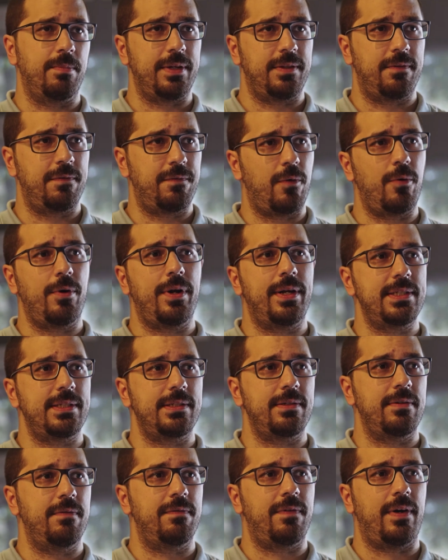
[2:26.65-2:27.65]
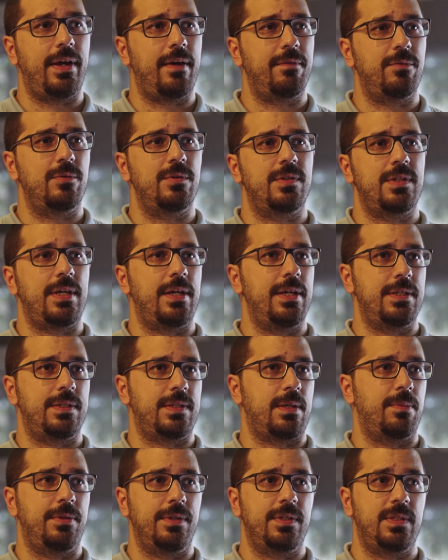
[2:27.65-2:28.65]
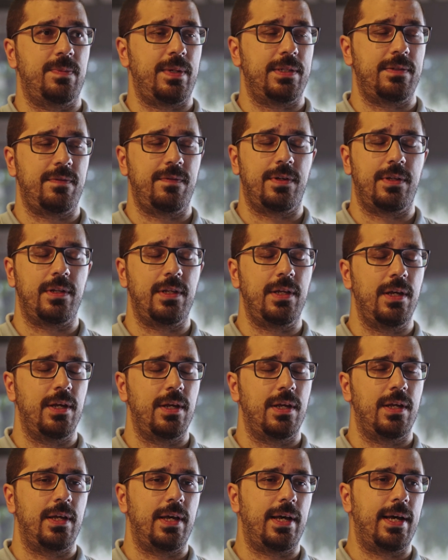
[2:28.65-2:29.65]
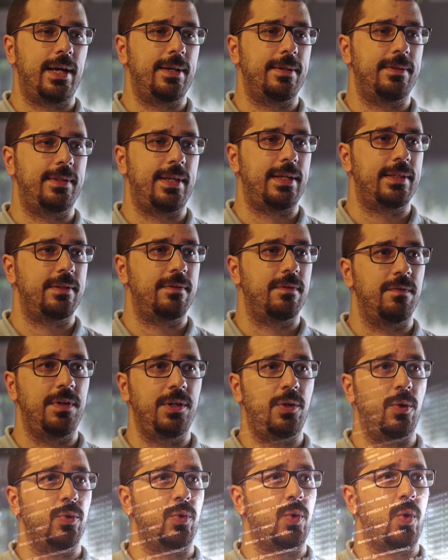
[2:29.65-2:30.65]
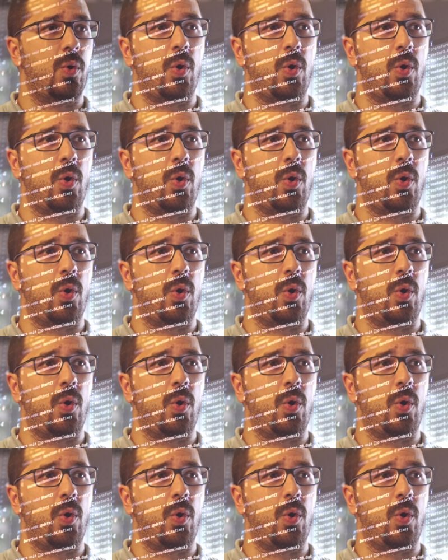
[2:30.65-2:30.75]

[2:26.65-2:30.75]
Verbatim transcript: But for us, if I have to say something specifically, uh, that we don't